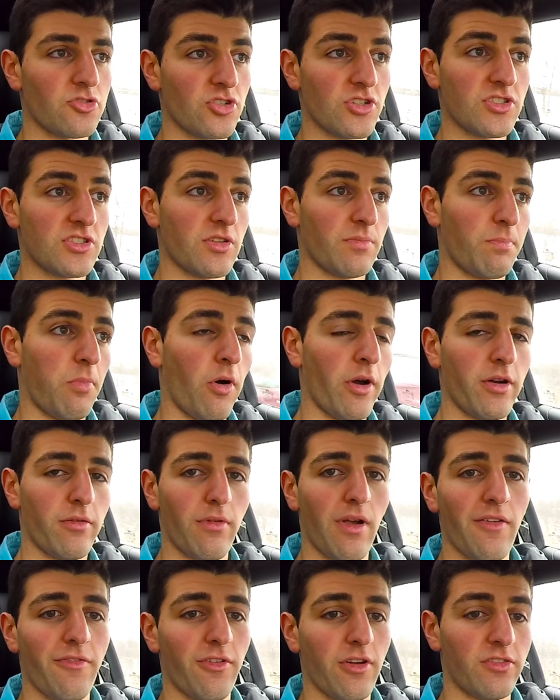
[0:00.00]
Just a point
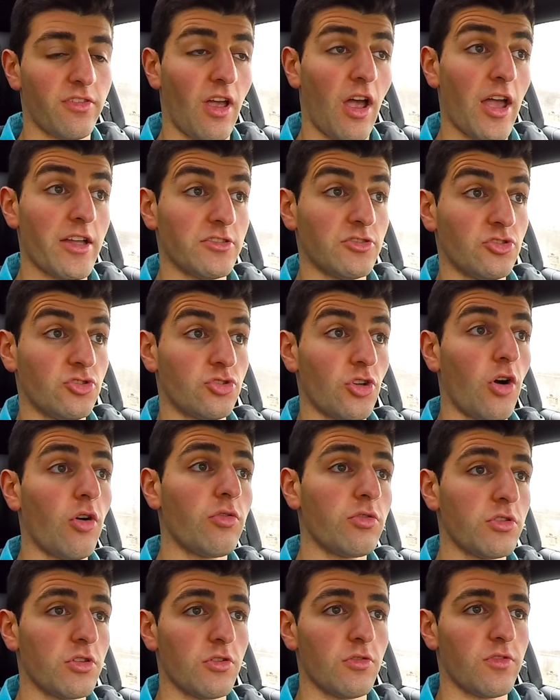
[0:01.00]
of reference, I
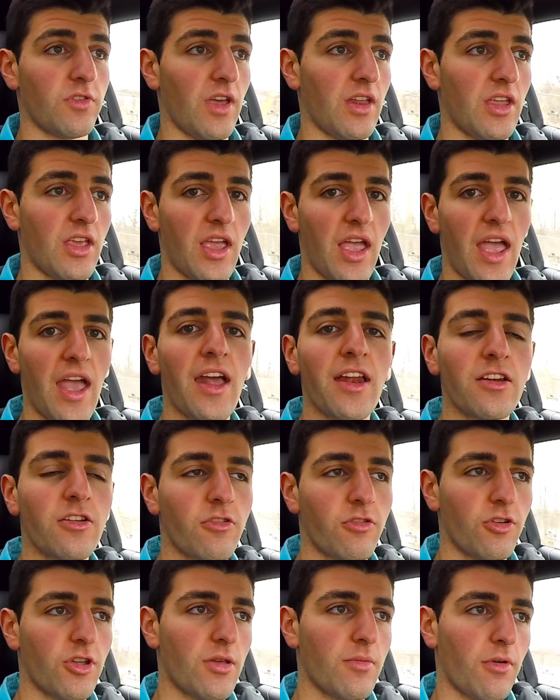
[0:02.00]
don't use any
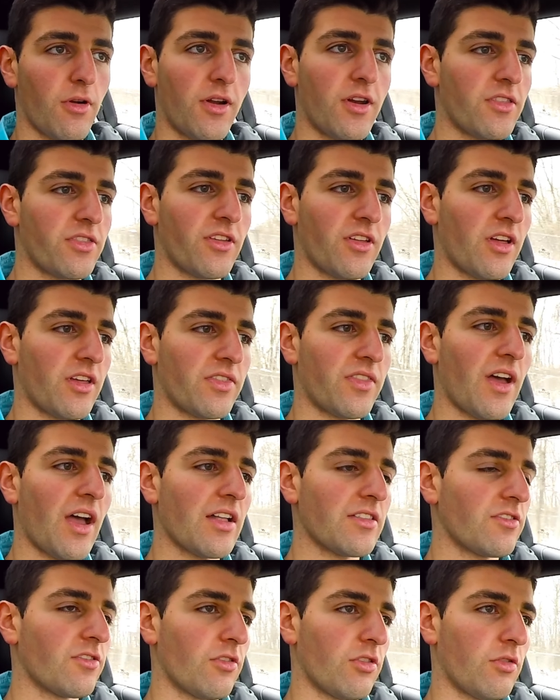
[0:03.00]
hand cream or anything like
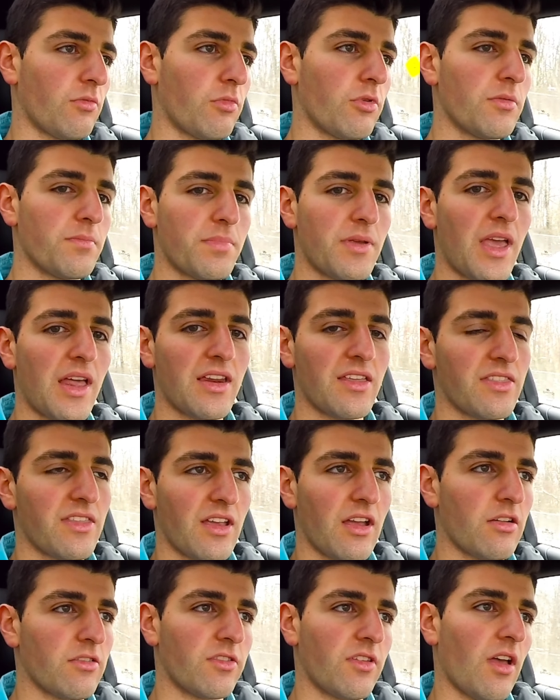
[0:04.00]
that, so there wouldn't be
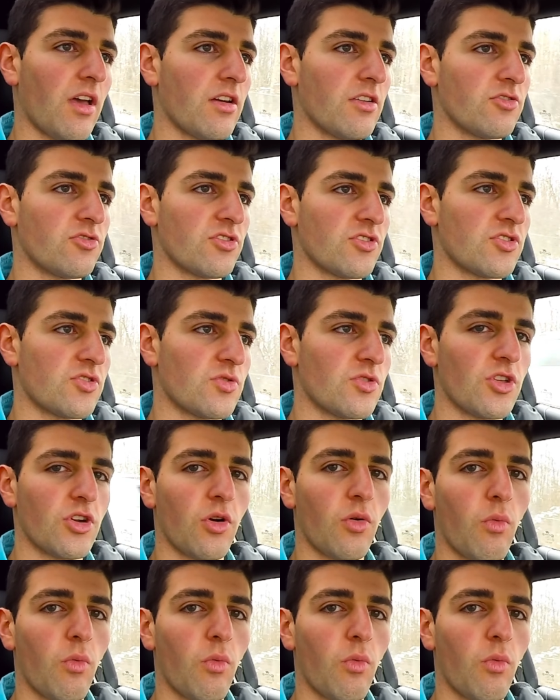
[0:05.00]
anything outside of just,